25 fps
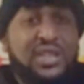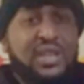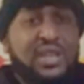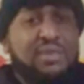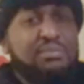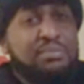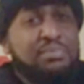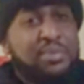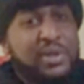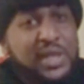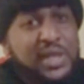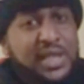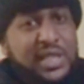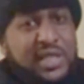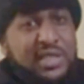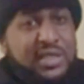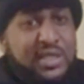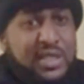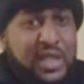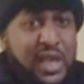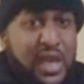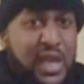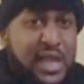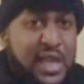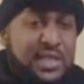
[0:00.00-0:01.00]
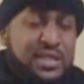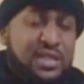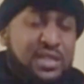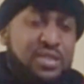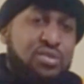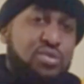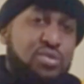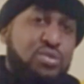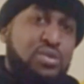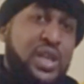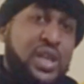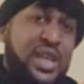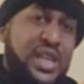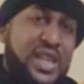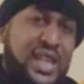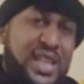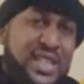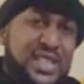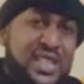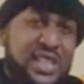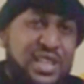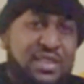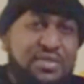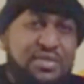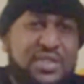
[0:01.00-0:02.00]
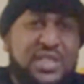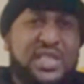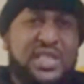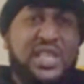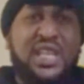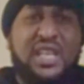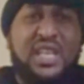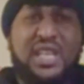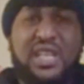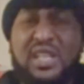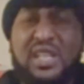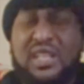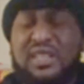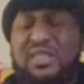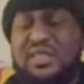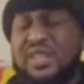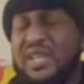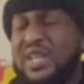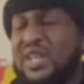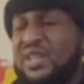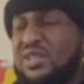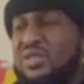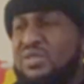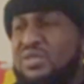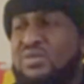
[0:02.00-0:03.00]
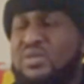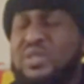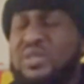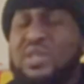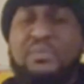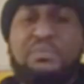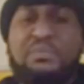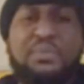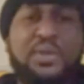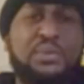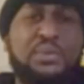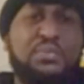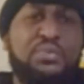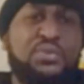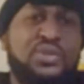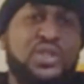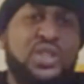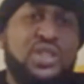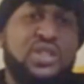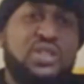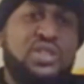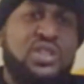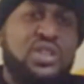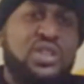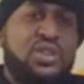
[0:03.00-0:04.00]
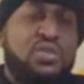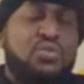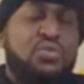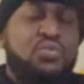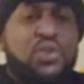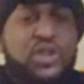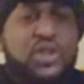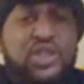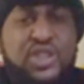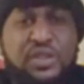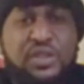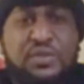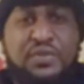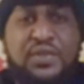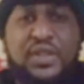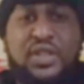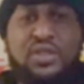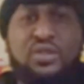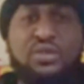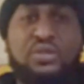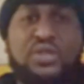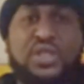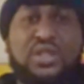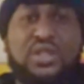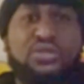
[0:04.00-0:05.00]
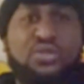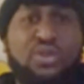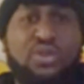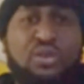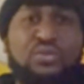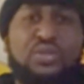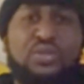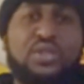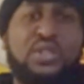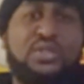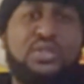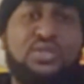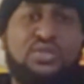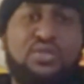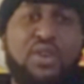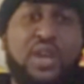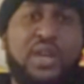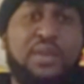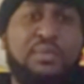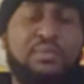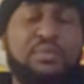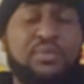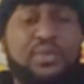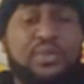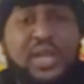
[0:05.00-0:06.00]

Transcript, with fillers: and please guys, I know that it gets irritating, and you know some people just watch the videos and don't subscribe.